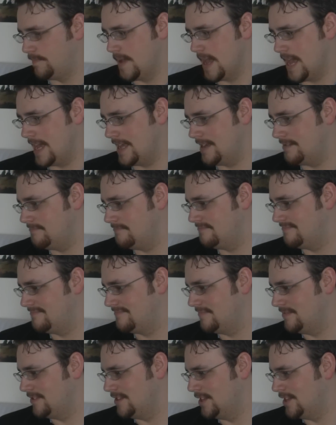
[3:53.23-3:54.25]
and
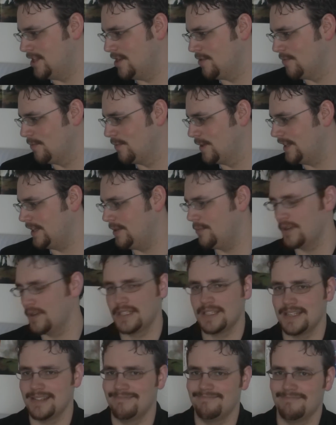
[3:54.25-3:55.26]
there really
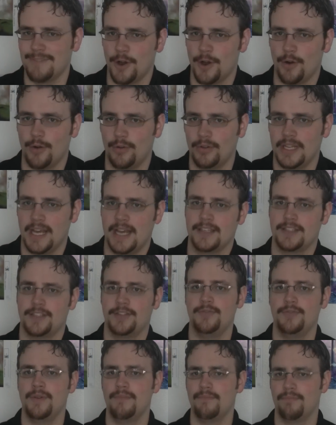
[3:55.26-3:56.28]
wasn't a whole lot
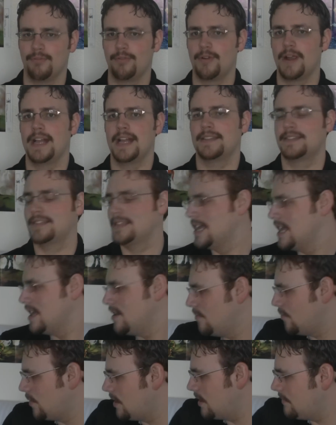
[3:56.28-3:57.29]
to impress.
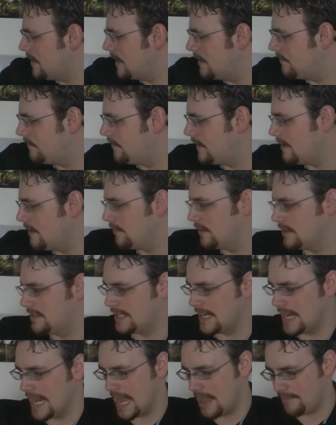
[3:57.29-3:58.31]
One of my favorites
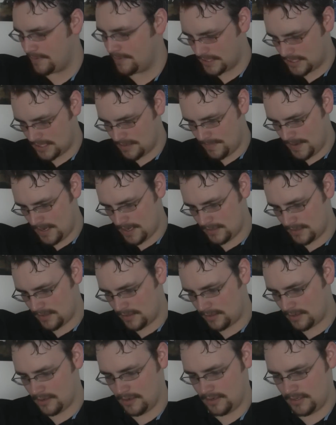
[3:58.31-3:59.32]
that happens to be on the
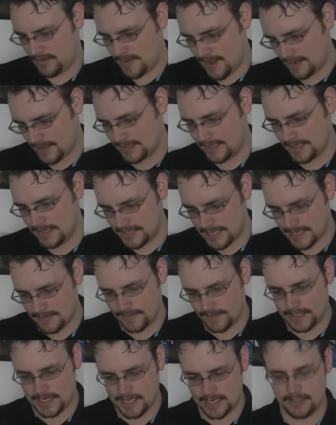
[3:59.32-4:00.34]
32X is
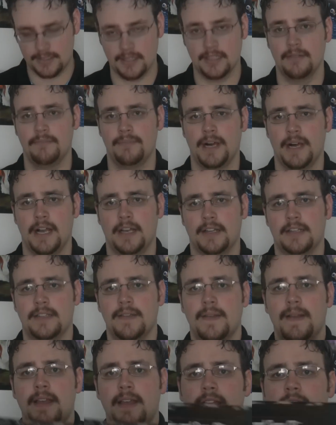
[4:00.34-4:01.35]
advertised on the box,
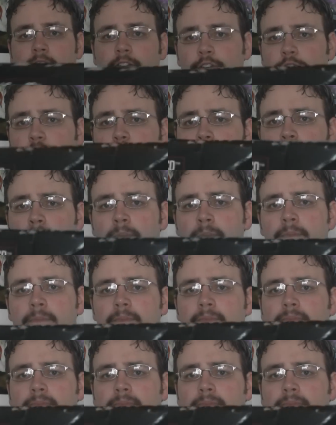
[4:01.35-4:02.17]
Doom.